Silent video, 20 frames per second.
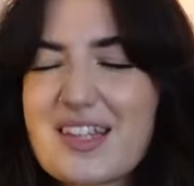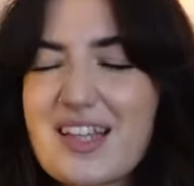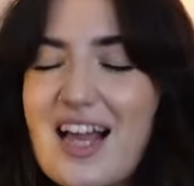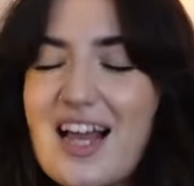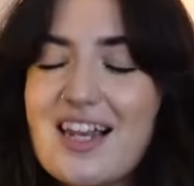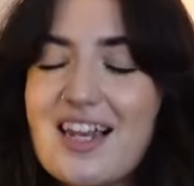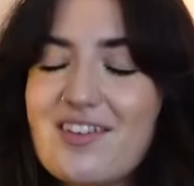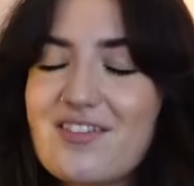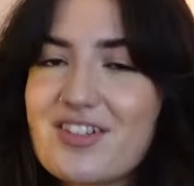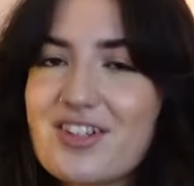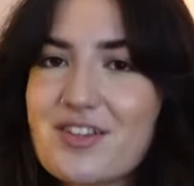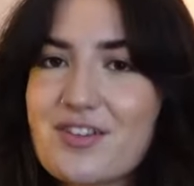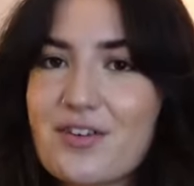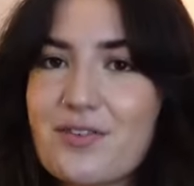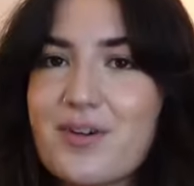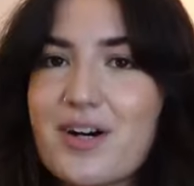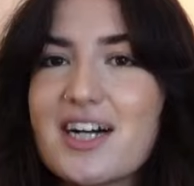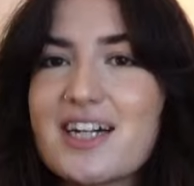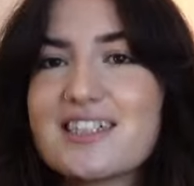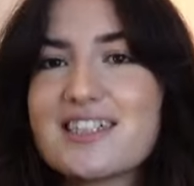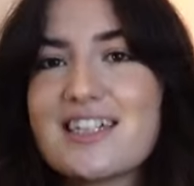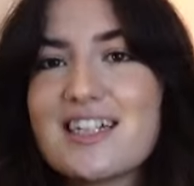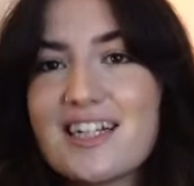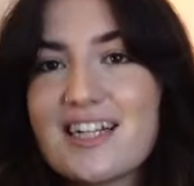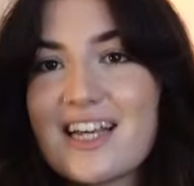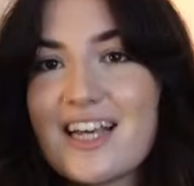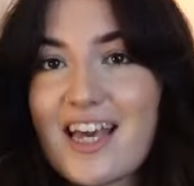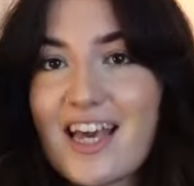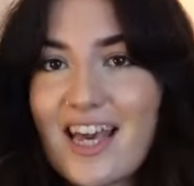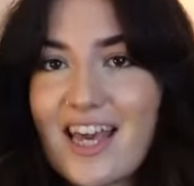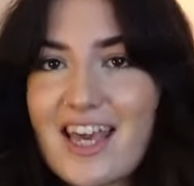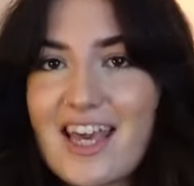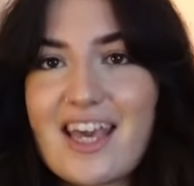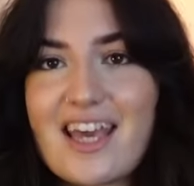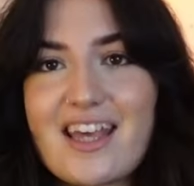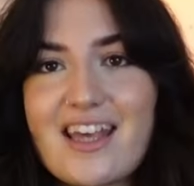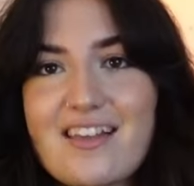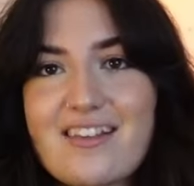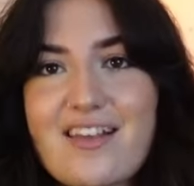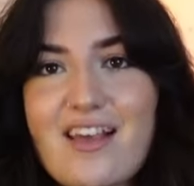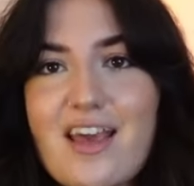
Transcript: I love it so much it is